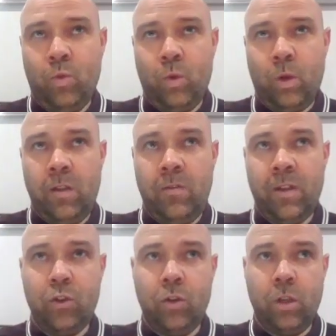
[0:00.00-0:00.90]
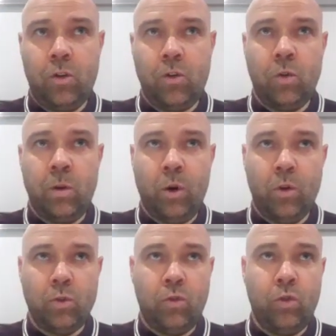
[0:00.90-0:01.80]
we're continually growing, but
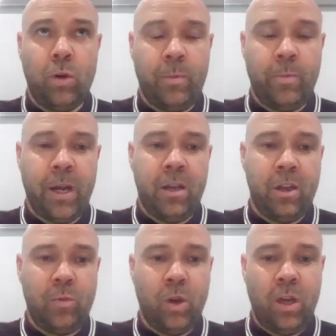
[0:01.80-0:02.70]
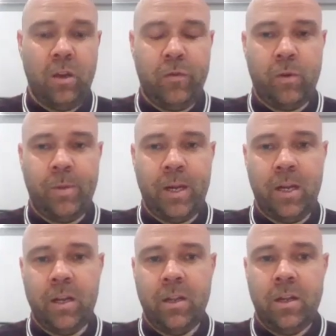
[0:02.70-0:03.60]
also doing our bit in the community from